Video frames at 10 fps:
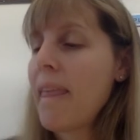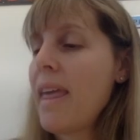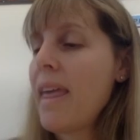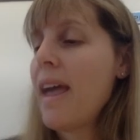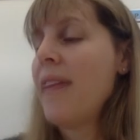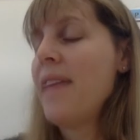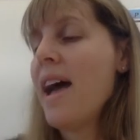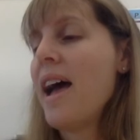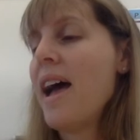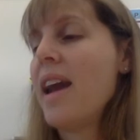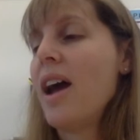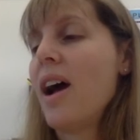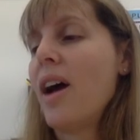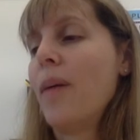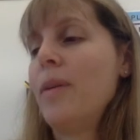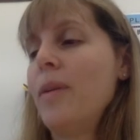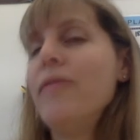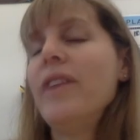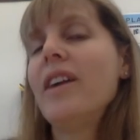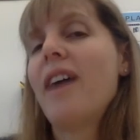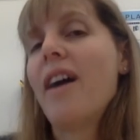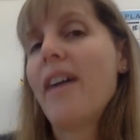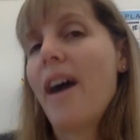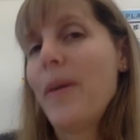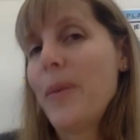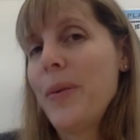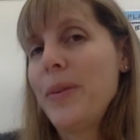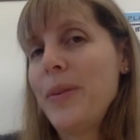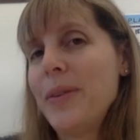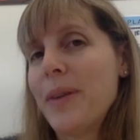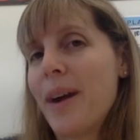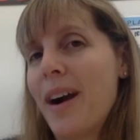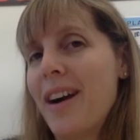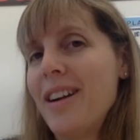And then when you figure out how old you are,